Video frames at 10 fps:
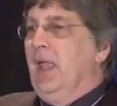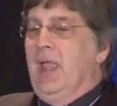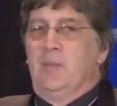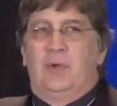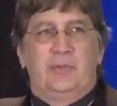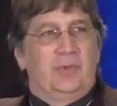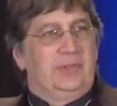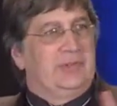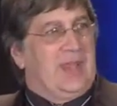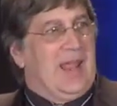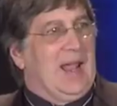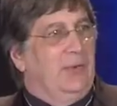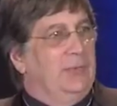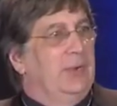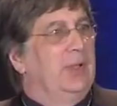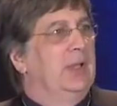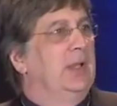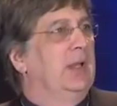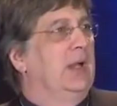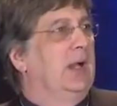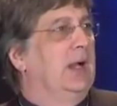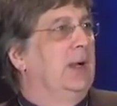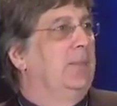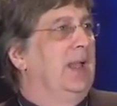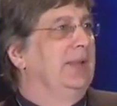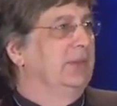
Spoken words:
And most of our staff, at